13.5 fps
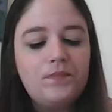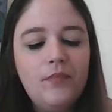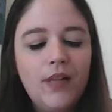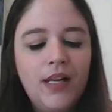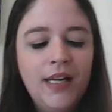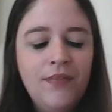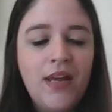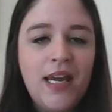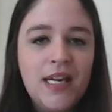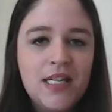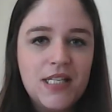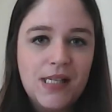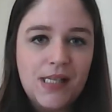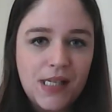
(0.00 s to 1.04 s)
in the
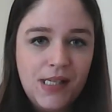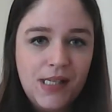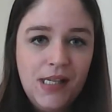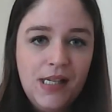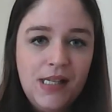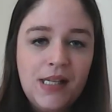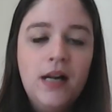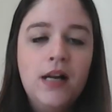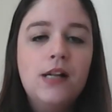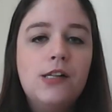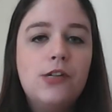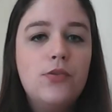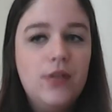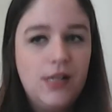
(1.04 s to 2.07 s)
1860s.
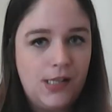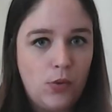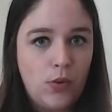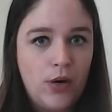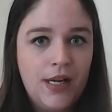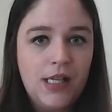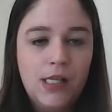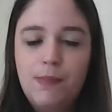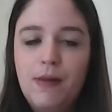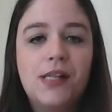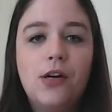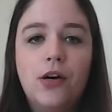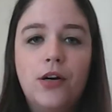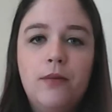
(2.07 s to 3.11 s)
So this story is
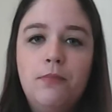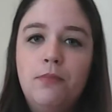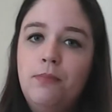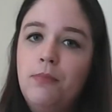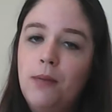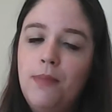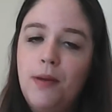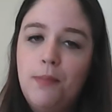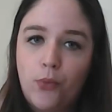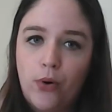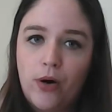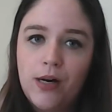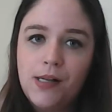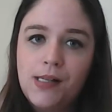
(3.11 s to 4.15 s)
based on her
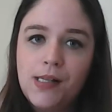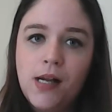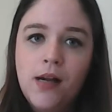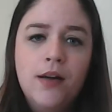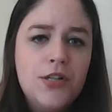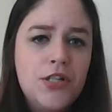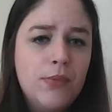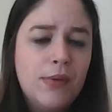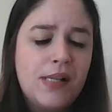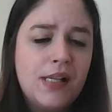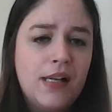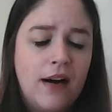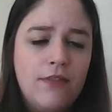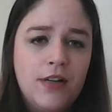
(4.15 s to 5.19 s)
memoirs. She was a
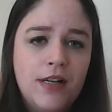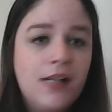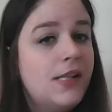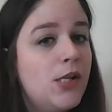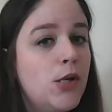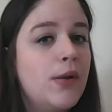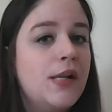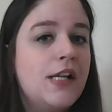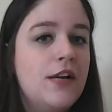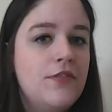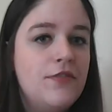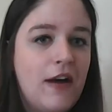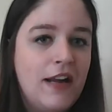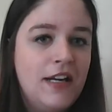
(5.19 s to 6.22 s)
governess who was
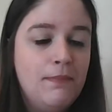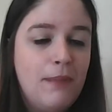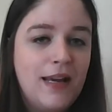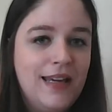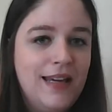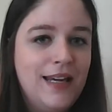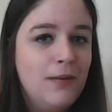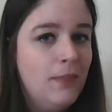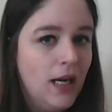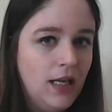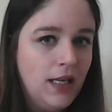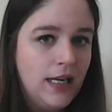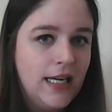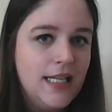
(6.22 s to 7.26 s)
invited by King
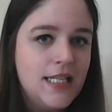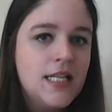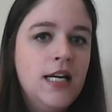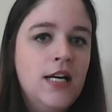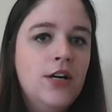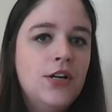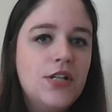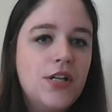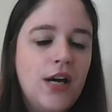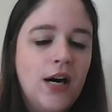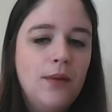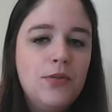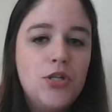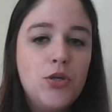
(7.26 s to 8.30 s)
Mongkut to
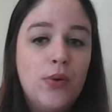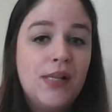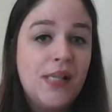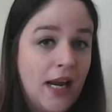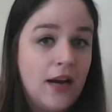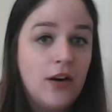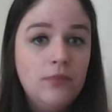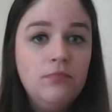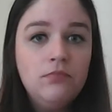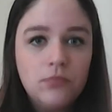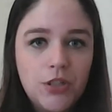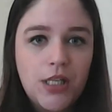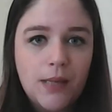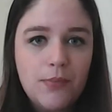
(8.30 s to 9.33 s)
come to his harem,
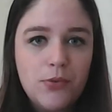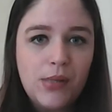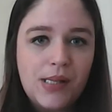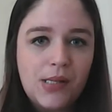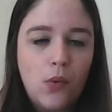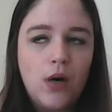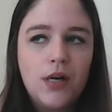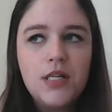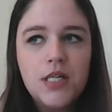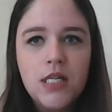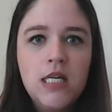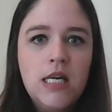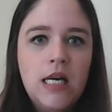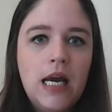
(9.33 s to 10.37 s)
to come to his court,
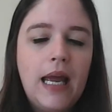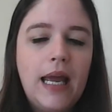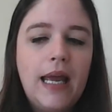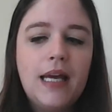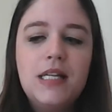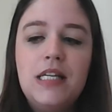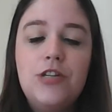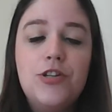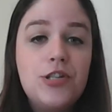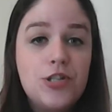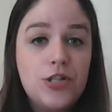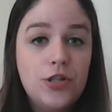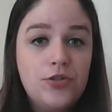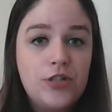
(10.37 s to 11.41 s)
and teach his
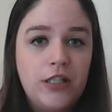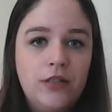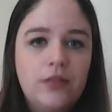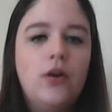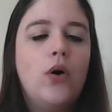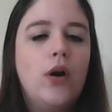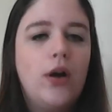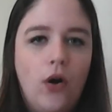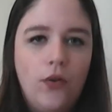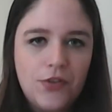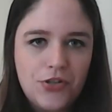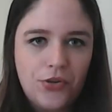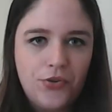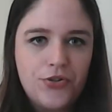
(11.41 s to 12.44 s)
children, or all the
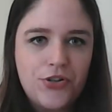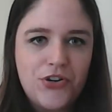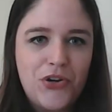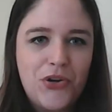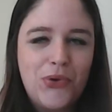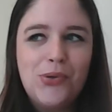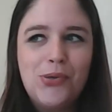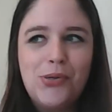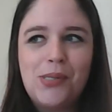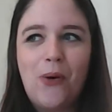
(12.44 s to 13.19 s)
children whose